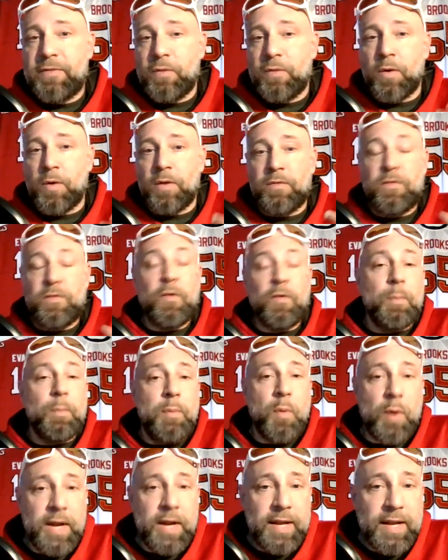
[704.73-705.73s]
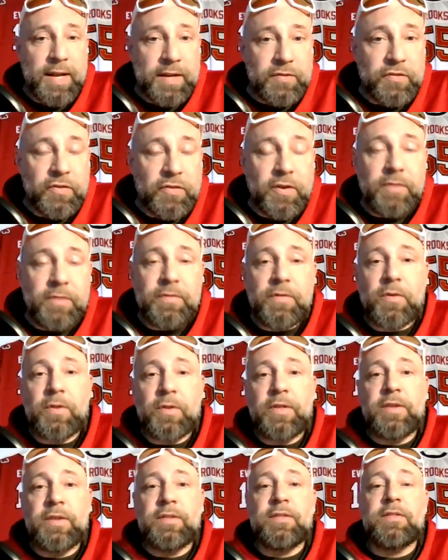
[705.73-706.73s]
or a full point extra
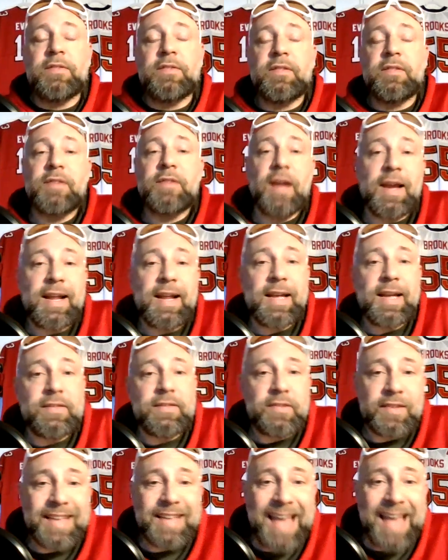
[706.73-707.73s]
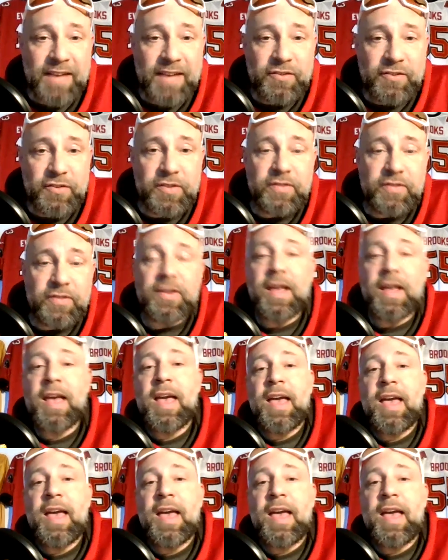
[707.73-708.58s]
for the tight ends catches